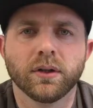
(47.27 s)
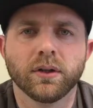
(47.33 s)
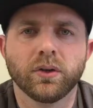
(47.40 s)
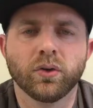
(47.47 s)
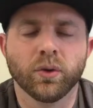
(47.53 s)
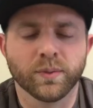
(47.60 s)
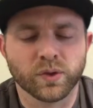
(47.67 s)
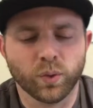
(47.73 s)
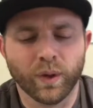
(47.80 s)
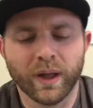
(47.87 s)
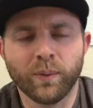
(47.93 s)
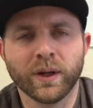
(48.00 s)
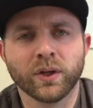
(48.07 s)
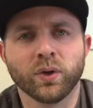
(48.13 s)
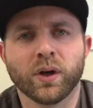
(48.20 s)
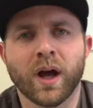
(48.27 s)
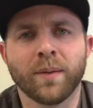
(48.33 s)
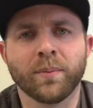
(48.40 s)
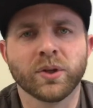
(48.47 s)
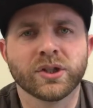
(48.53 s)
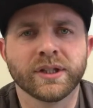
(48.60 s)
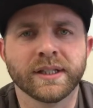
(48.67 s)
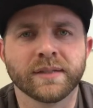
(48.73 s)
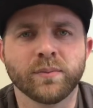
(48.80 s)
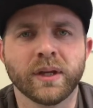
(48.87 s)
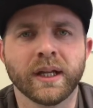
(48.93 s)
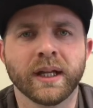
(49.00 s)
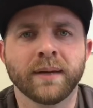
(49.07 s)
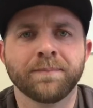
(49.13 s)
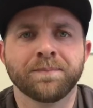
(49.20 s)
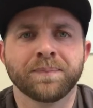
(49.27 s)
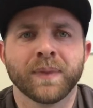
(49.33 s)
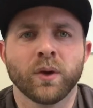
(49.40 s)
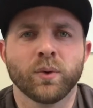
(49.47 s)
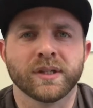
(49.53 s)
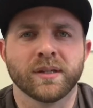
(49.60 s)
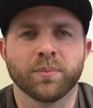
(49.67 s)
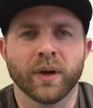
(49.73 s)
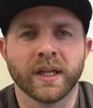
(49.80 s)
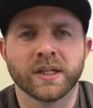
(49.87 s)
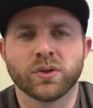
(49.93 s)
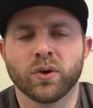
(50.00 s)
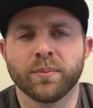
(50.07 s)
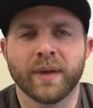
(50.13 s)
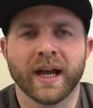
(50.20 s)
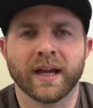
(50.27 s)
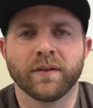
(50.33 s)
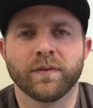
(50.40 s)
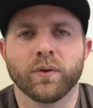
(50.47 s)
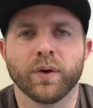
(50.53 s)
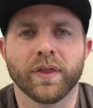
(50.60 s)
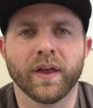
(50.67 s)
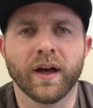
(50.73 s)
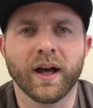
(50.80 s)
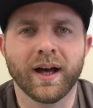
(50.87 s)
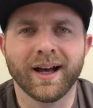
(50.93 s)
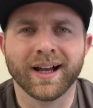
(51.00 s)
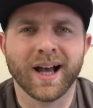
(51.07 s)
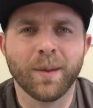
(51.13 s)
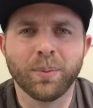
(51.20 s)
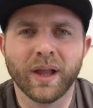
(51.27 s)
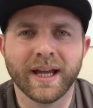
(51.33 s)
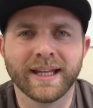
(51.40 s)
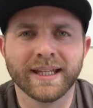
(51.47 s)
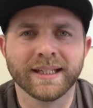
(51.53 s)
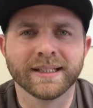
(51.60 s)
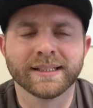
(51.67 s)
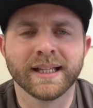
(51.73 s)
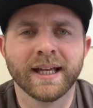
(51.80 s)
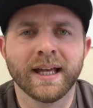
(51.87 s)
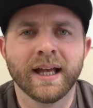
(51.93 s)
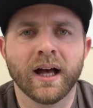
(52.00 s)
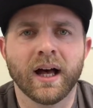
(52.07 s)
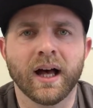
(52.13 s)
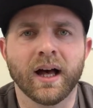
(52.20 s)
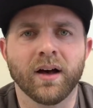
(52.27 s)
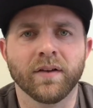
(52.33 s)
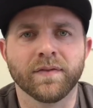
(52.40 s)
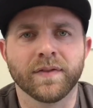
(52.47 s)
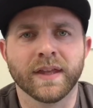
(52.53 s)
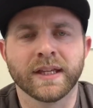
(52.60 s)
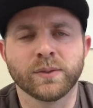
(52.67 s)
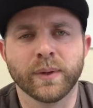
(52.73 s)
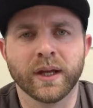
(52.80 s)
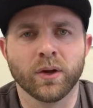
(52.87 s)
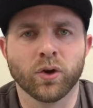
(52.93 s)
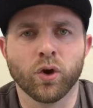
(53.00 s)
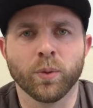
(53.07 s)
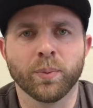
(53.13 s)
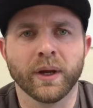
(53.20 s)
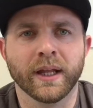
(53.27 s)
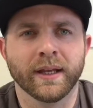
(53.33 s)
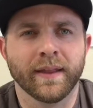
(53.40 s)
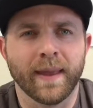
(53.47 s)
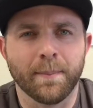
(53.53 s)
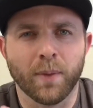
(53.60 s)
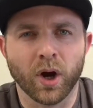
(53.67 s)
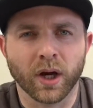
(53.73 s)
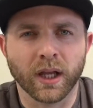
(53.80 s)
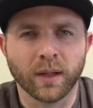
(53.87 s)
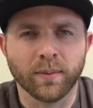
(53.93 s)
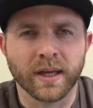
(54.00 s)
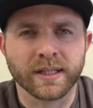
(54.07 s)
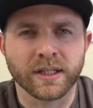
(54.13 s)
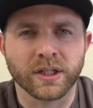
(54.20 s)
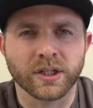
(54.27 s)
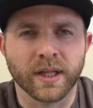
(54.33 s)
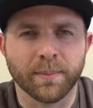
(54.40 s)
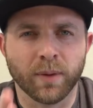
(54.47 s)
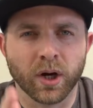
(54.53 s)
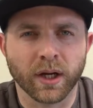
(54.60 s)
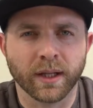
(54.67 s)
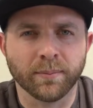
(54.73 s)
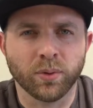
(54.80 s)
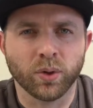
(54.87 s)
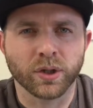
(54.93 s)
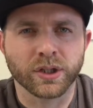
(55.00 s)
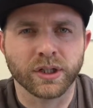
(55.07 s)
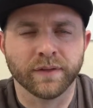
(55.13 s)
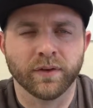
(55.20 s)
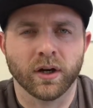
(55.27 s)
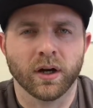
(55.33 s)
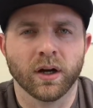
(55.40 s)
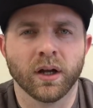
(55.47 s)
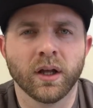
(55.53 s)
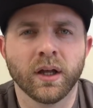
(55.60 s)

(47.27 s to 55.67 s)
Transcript: Norm, so what I wanted to accomplish in this meeting was to brainstorm back and forth a couple ideas of things we can incorporate into that marketing message, that marketing portion of our